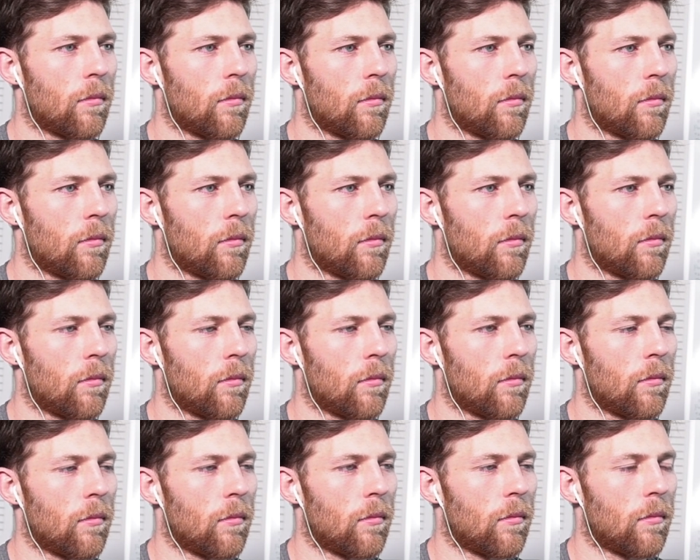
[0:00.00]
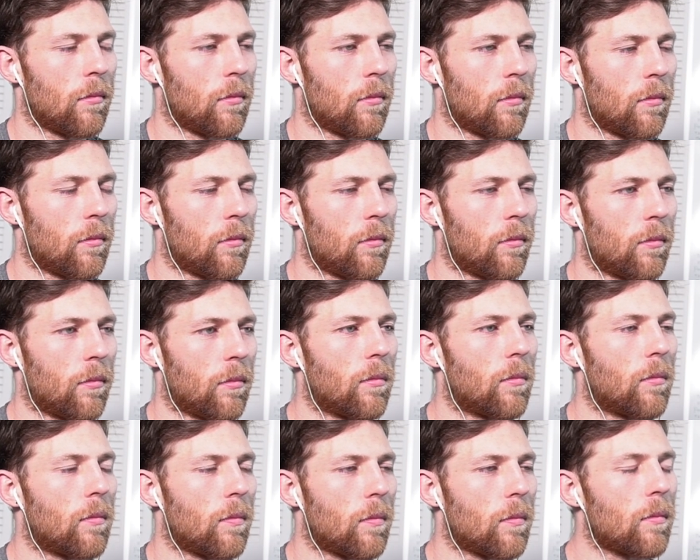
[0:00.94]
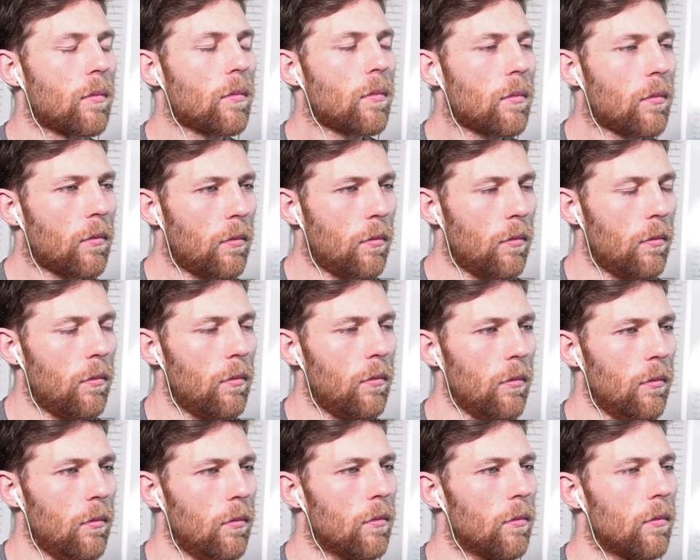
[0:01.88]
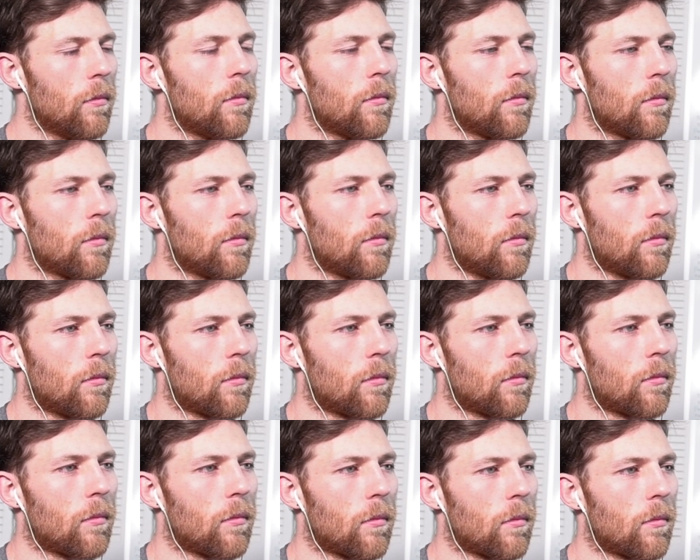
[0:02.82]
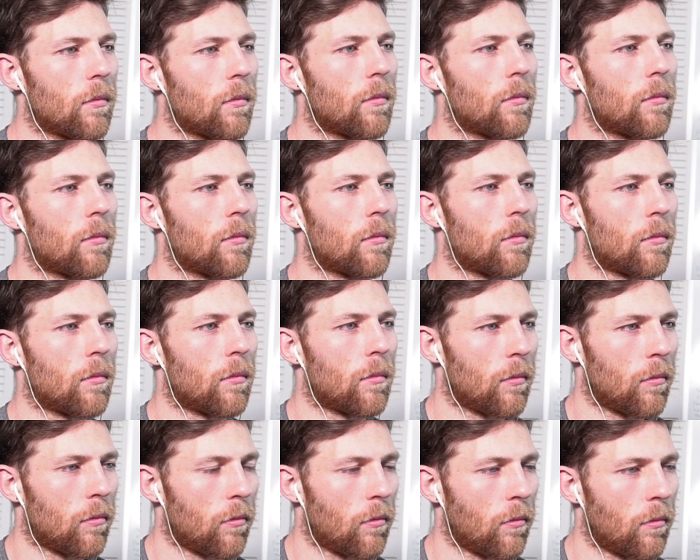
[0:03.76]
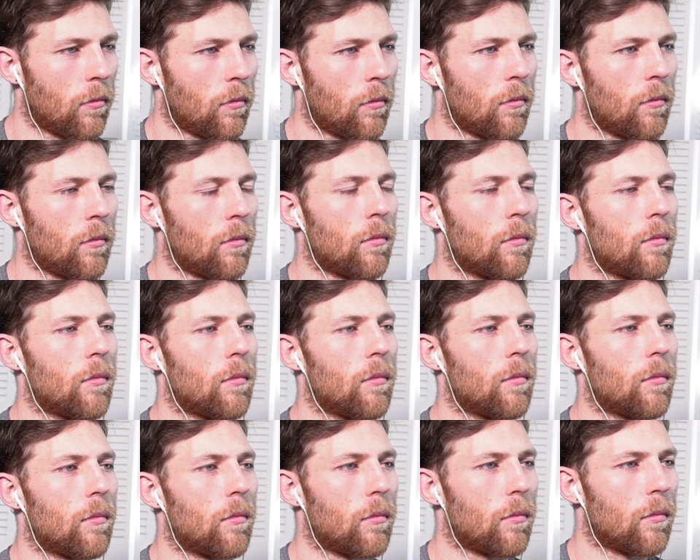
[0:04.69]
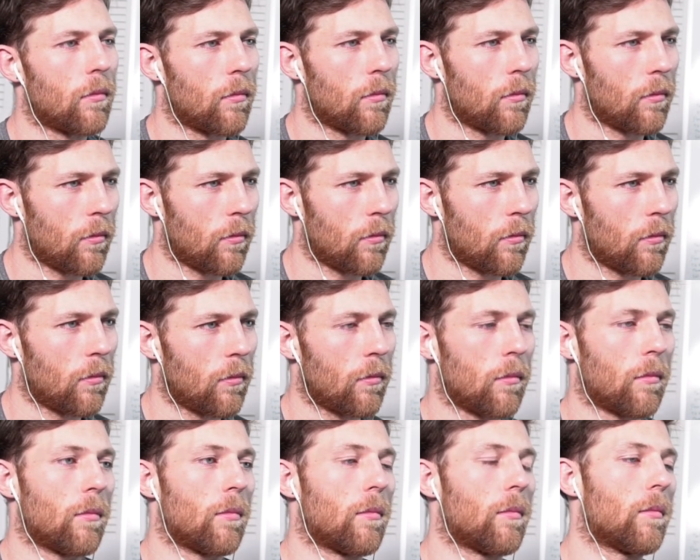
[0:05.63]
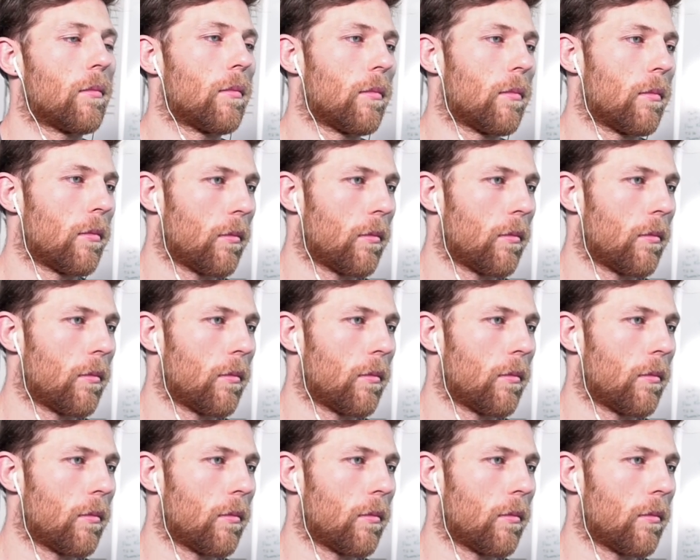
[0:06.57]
[no speech]